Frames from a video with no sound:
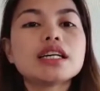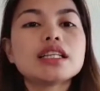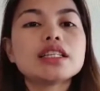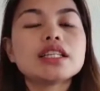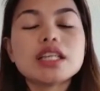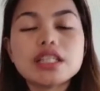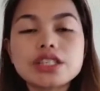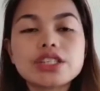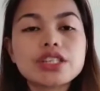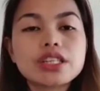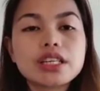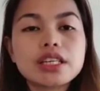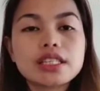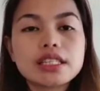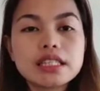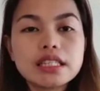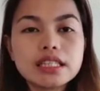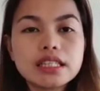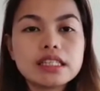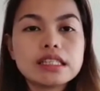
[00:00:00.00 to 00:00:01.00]
Dutch
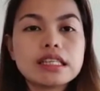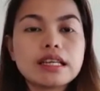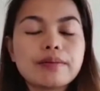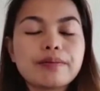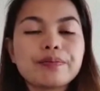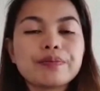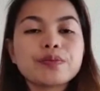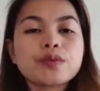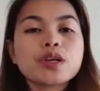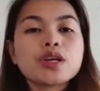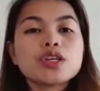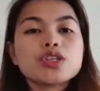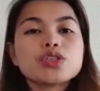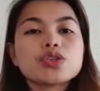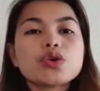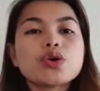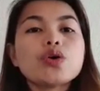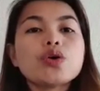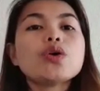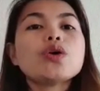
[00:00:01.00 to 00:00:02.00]
citizen.
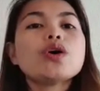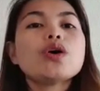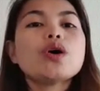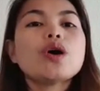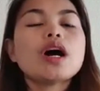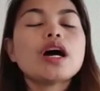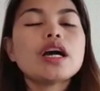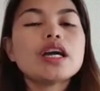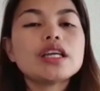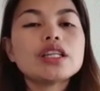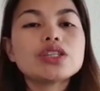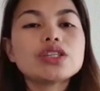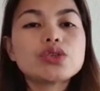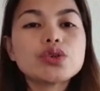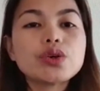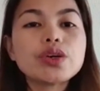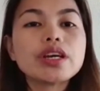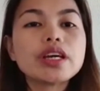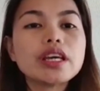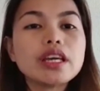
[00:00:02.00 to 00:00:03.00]
So I
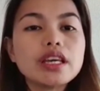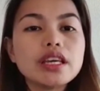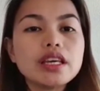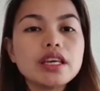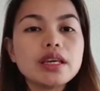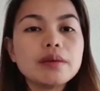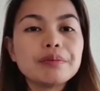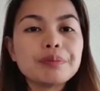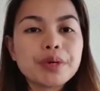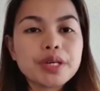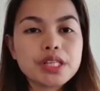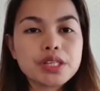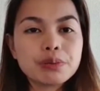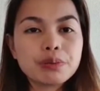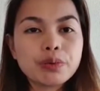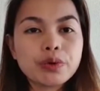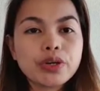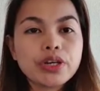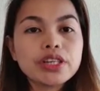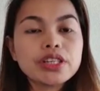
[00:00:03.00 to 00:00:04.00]
took a
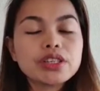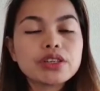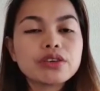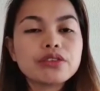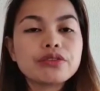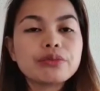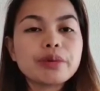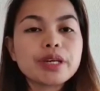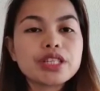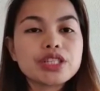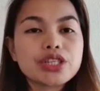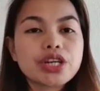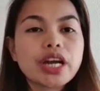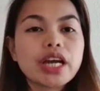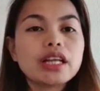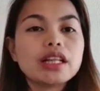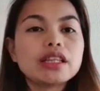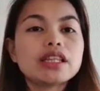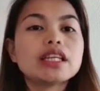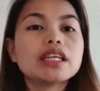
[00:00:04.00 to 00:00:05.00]
passport of my
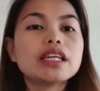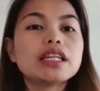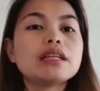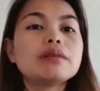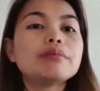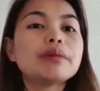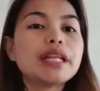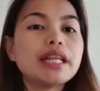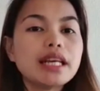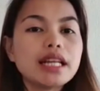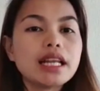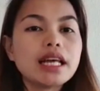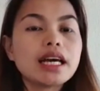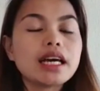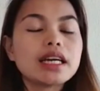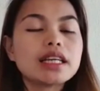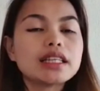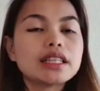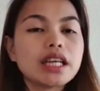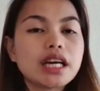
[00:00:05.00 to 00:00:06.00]
child in
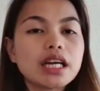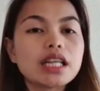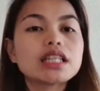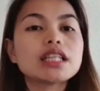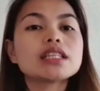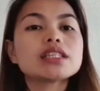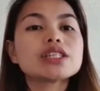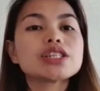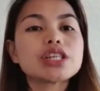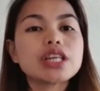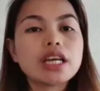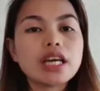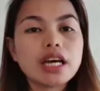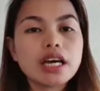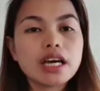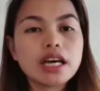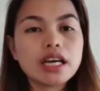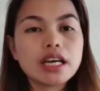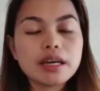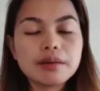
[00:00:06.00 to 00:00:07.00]
Manila, Dutch
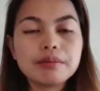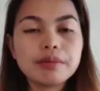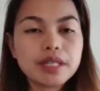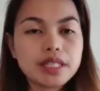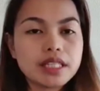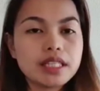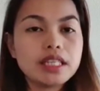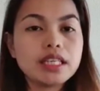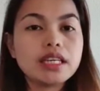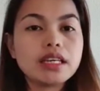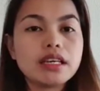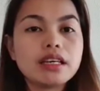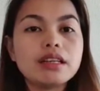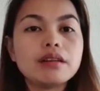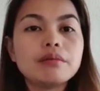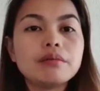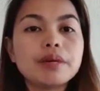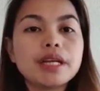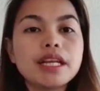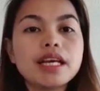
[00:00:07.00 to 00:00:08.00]
embassy
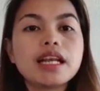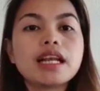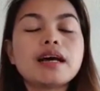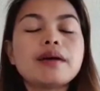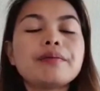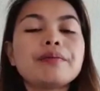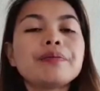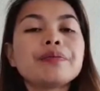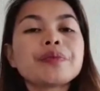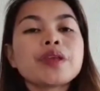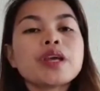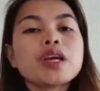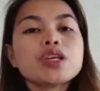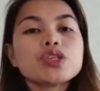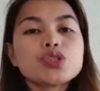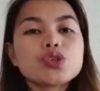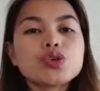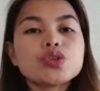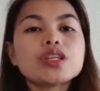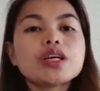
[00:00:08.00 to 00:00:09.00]
in Manila.
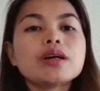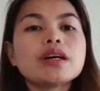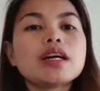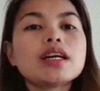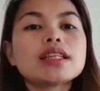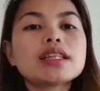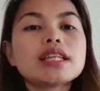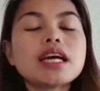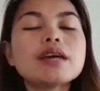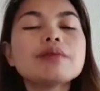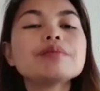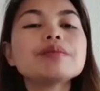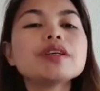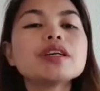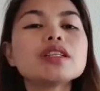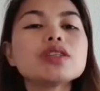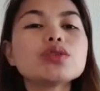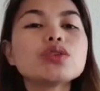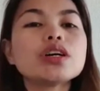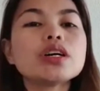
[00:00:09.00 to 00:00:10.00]
So the time
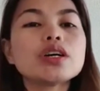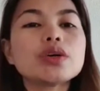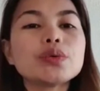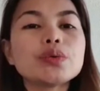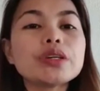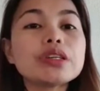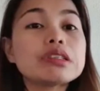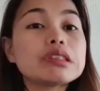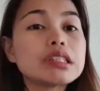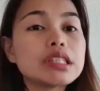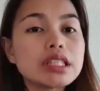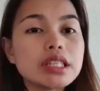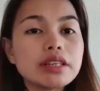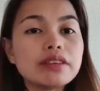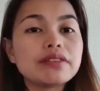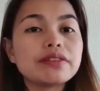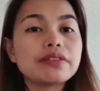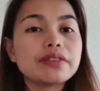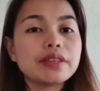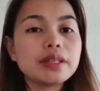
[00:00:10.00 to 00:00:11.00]
that we
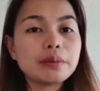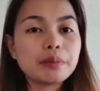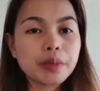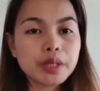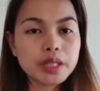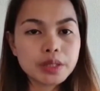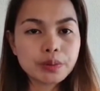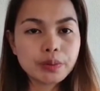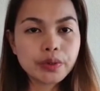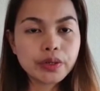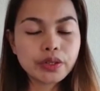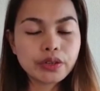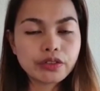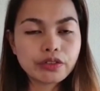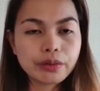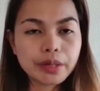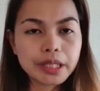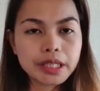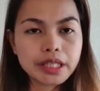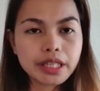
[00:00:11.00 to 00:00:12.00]
receive the passport
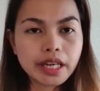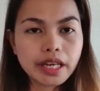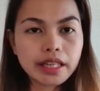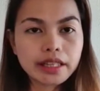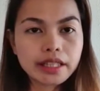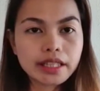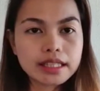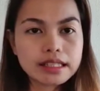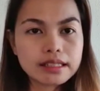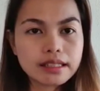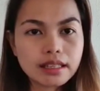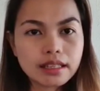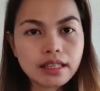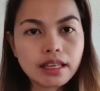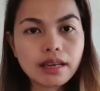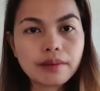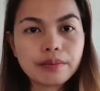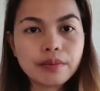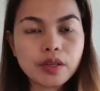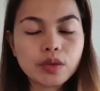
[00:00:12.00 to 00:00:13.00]
of my child, that's the
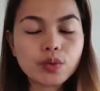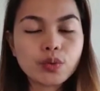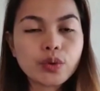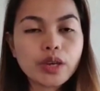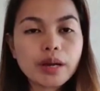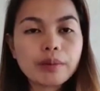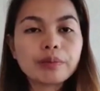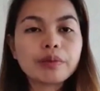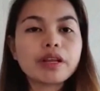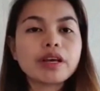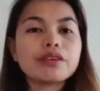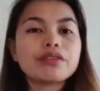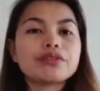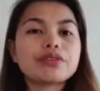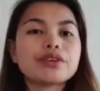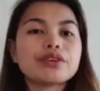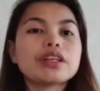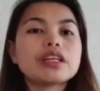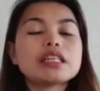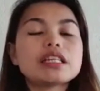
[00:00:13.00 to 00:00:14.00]
time that we apply
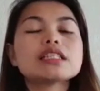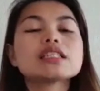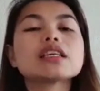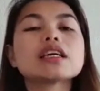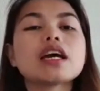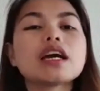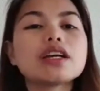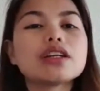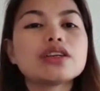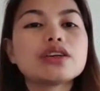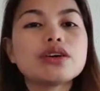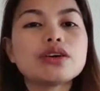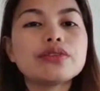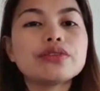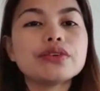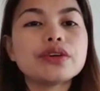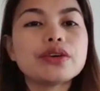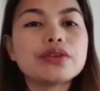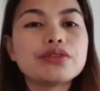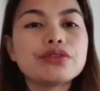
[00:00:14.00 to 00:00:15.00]
for this kind of
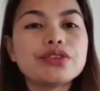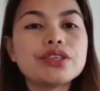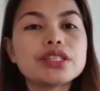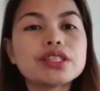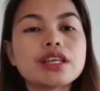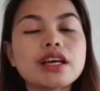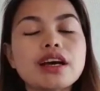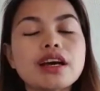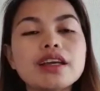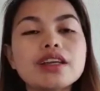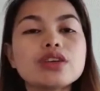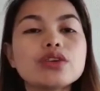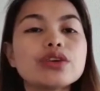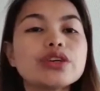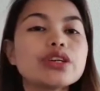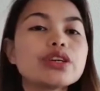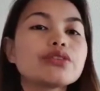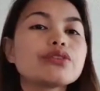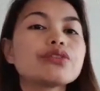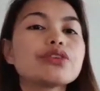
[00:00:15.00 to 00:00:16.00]
visa in
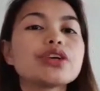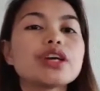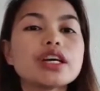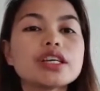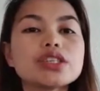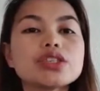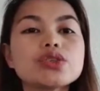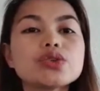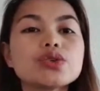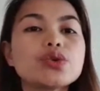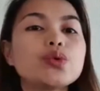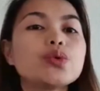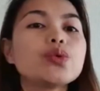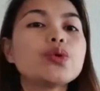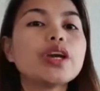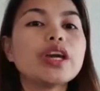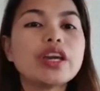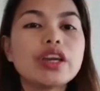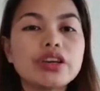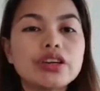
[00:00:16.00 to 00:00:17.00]
order for us to go
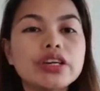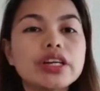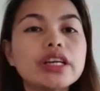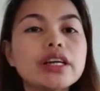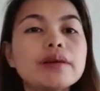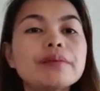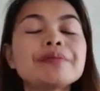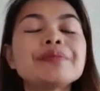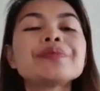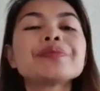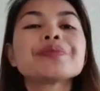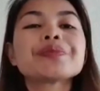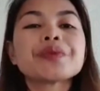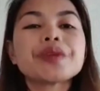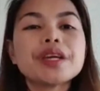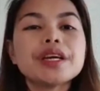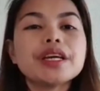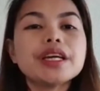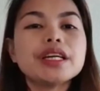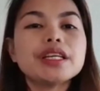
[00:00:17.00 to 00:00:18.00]
here
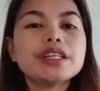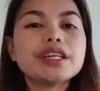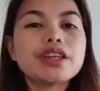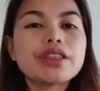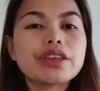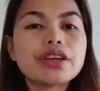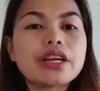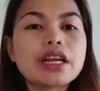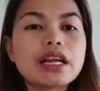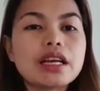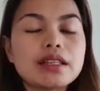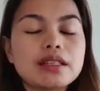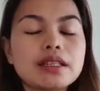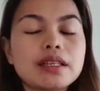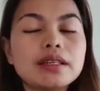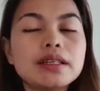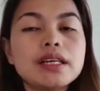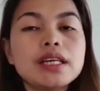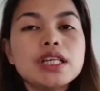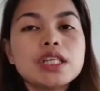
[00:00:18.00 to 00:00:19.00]
in Netherlands.
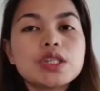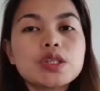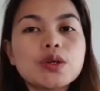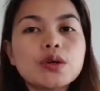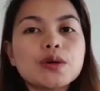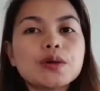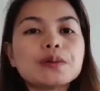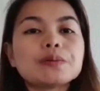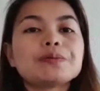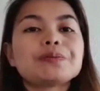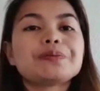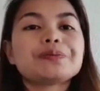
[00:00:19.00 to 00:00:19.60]
So